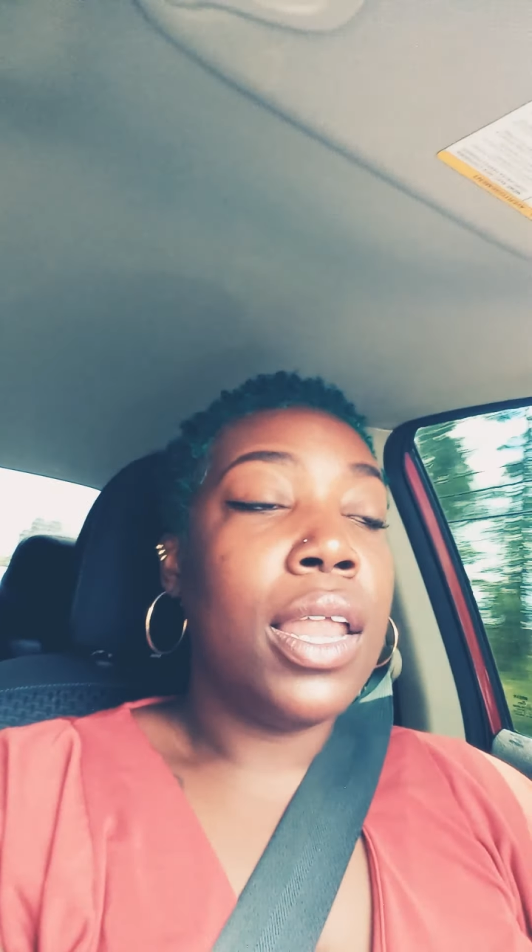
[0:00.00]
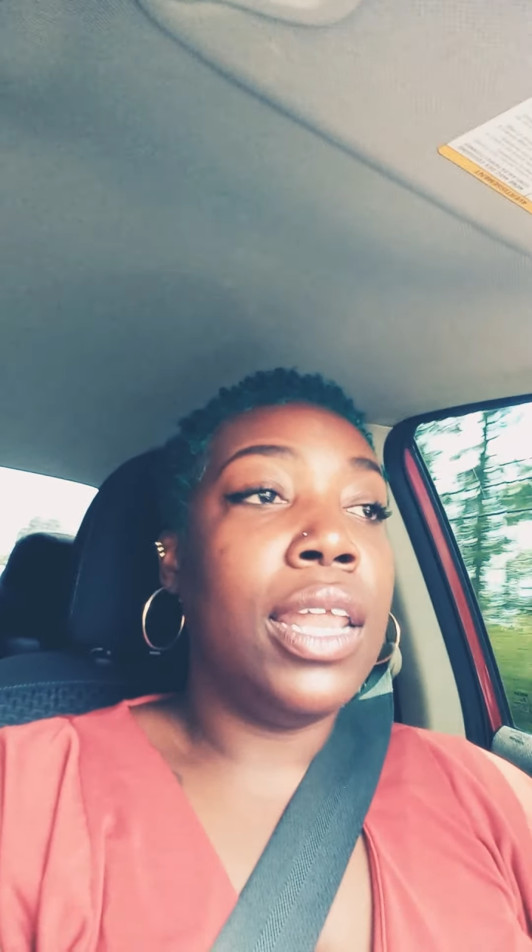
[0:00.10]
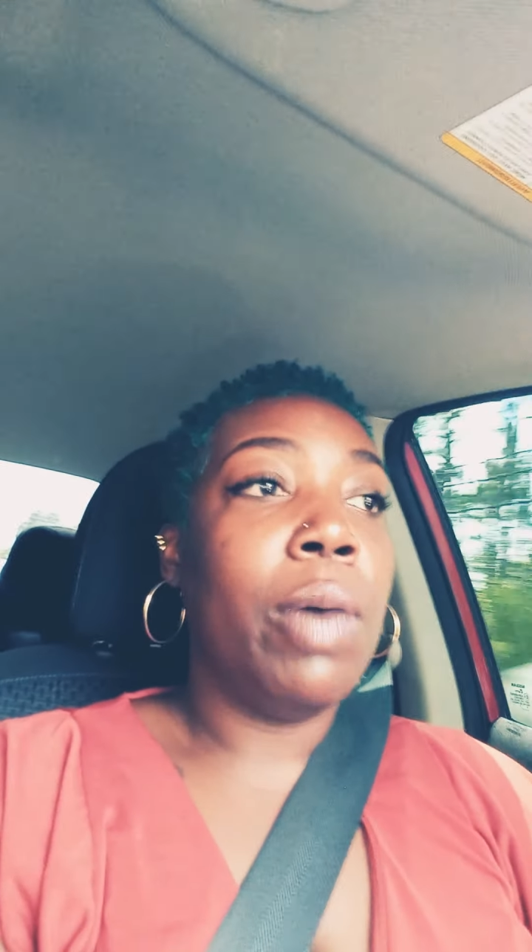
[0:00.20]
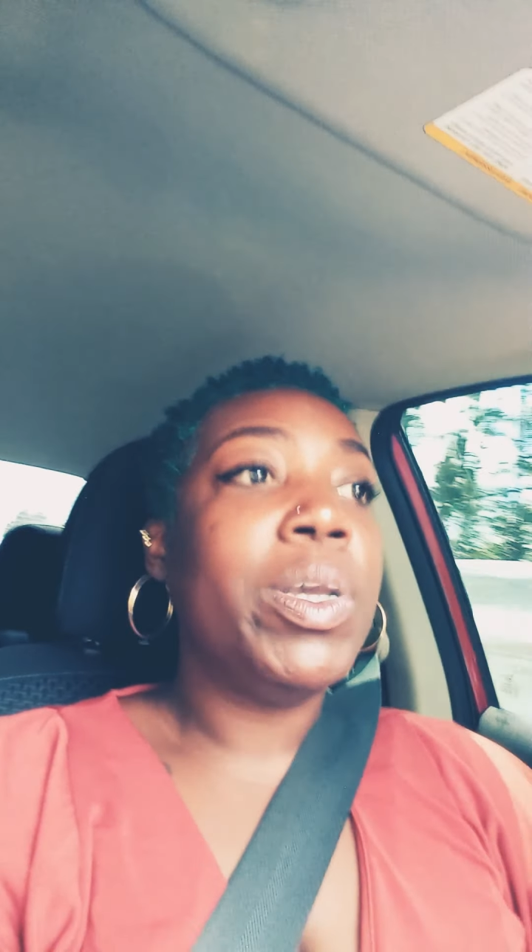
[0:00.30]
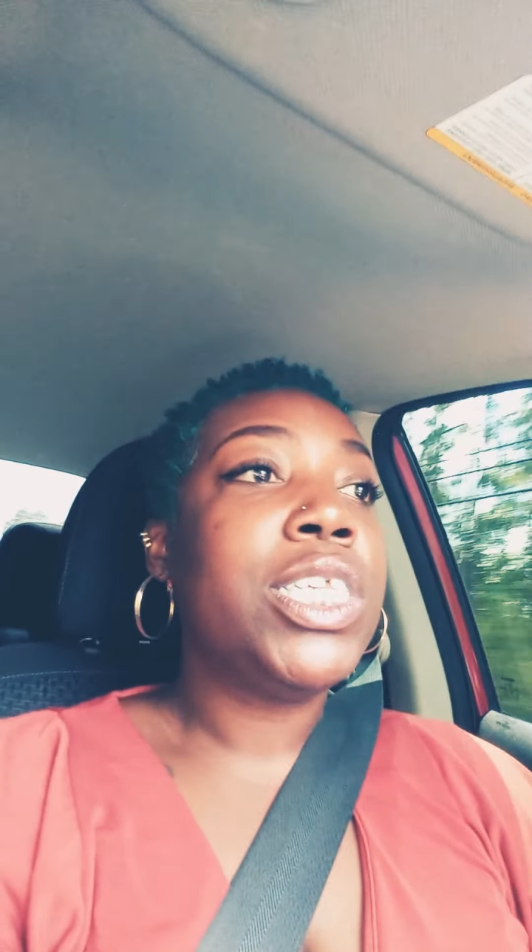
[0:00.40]

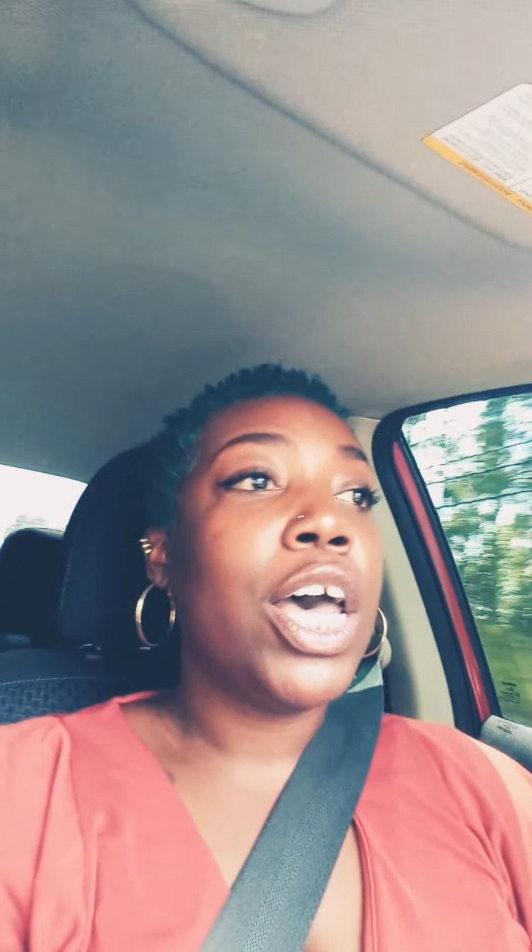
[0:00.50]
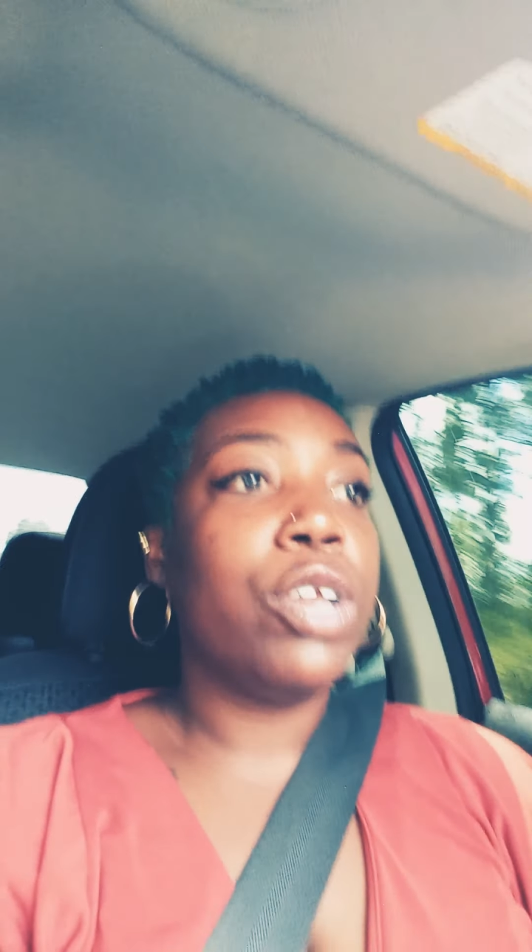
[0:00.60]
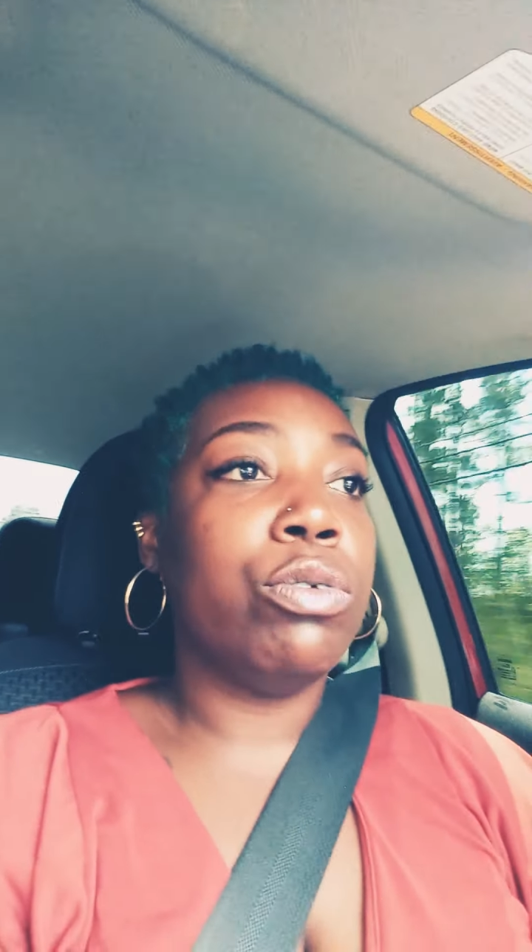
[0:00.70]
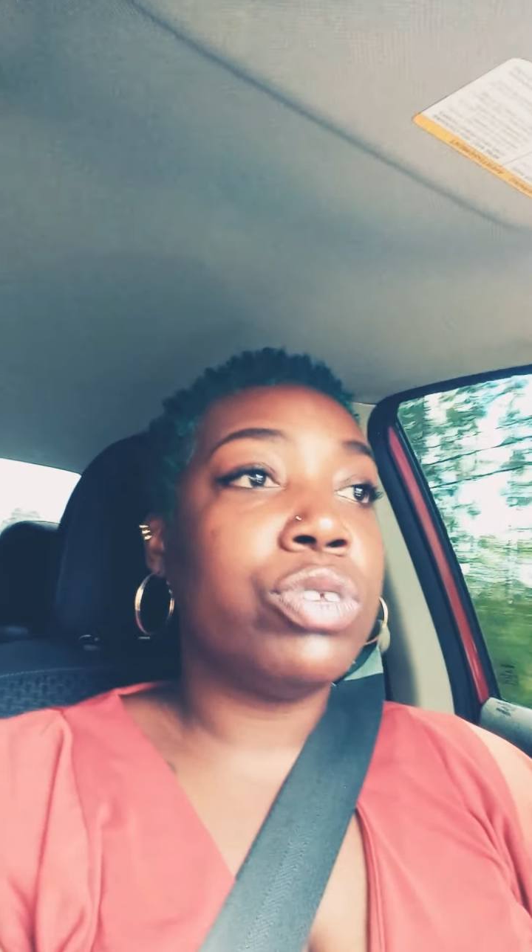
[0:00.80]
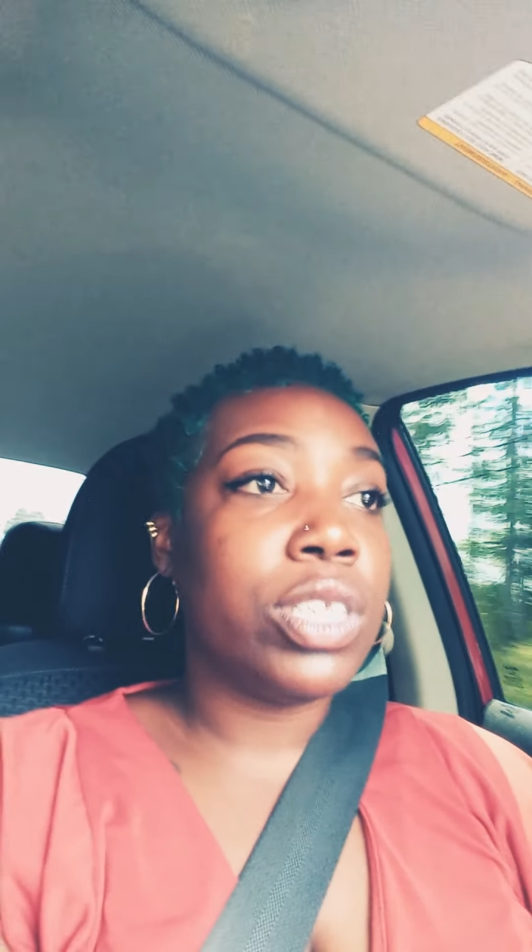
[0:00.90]
Let me tell
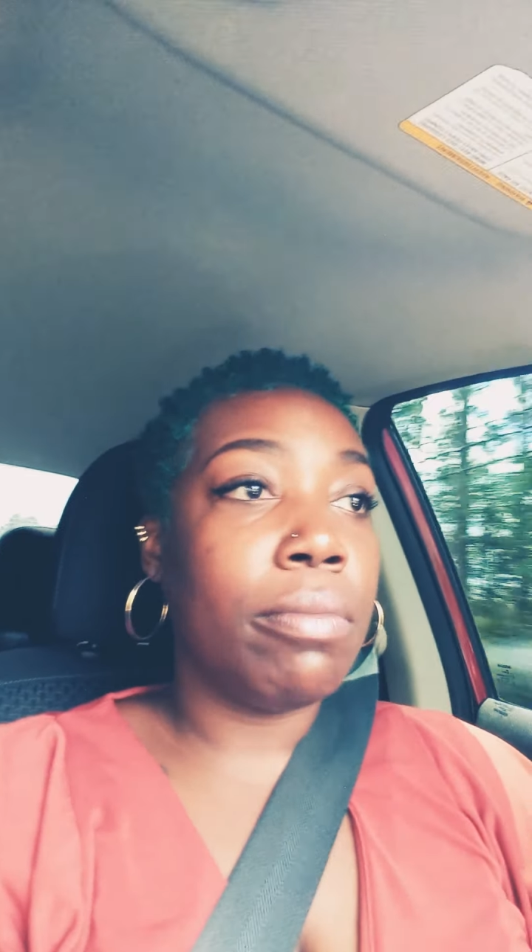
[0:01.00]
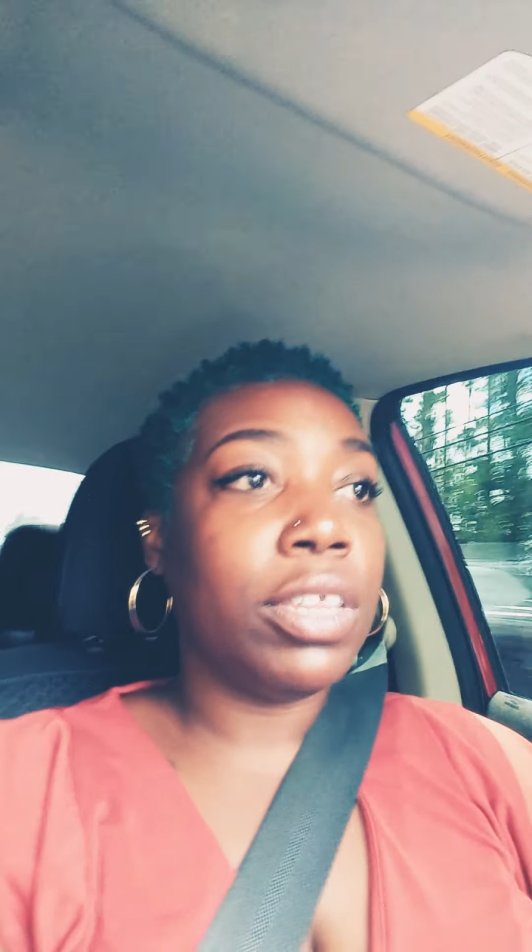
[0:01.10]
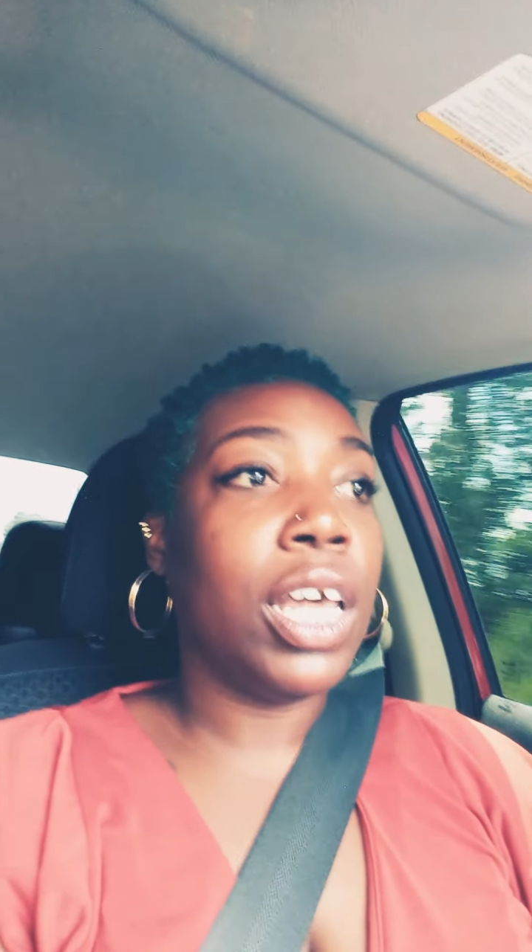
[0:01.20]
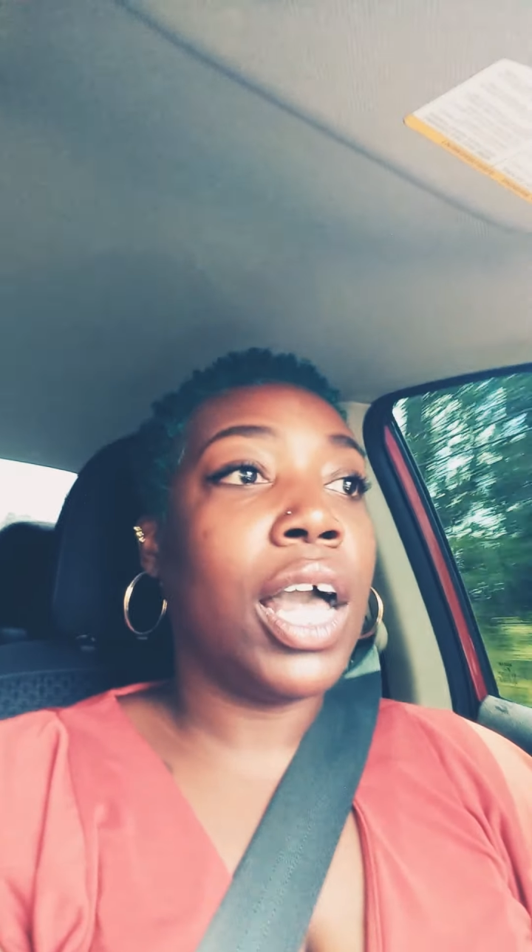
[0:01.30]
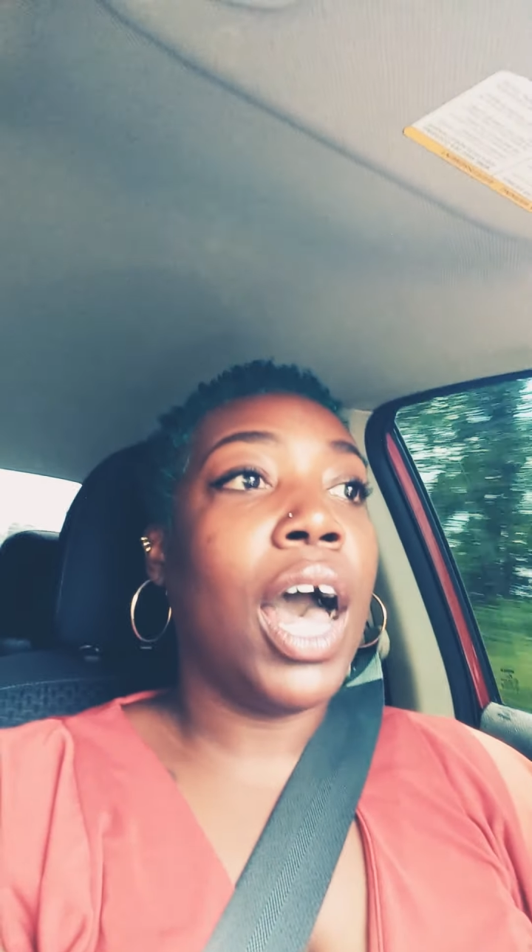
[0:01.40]
you something.